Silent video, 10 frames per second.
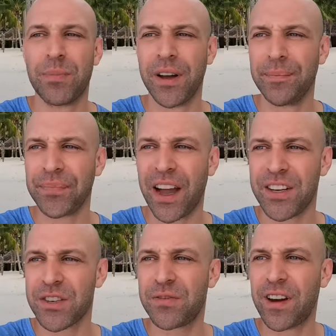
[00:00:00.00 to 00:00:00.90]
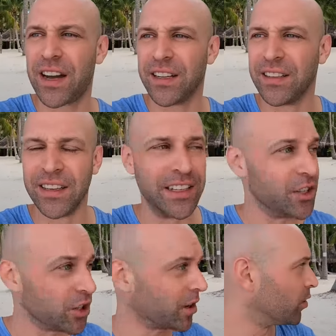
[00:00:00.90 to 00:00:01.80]
But I just find in
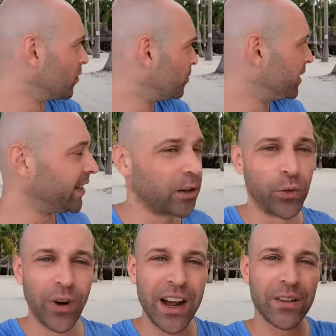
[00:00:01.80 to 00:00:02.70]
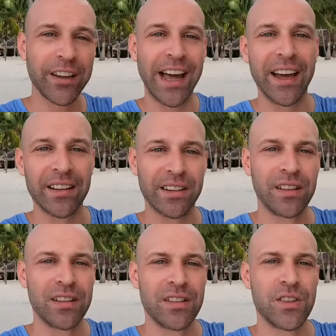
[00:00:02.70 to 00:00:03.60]
general, being around that
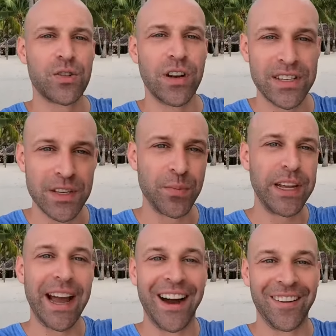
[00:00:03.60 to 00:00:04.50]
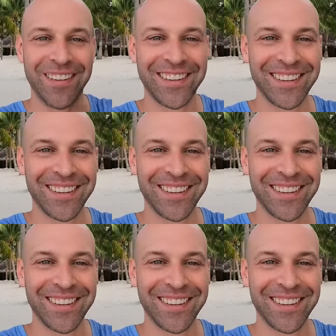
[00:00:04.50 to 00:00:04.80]
stresses me out.